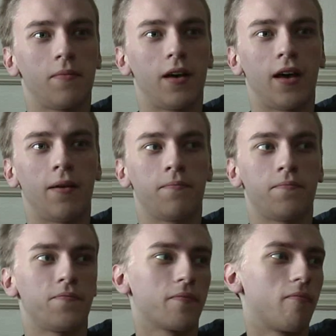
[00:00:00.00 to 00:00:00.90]

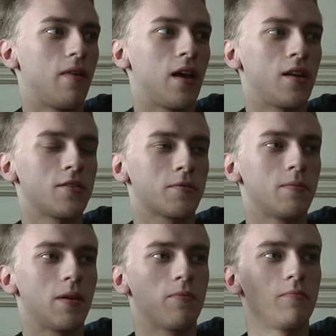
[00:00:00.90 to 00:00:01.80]
And I just
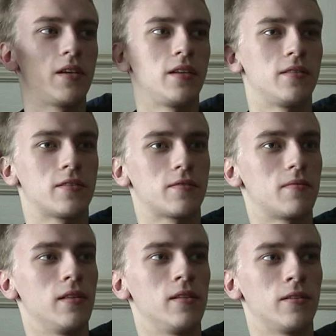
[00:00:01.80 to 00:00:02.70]
remember meeting this
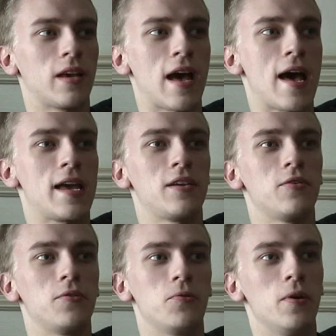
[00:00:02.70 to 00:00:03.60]
little guy
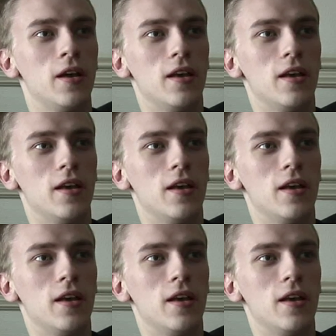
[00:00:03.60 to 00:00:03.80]
who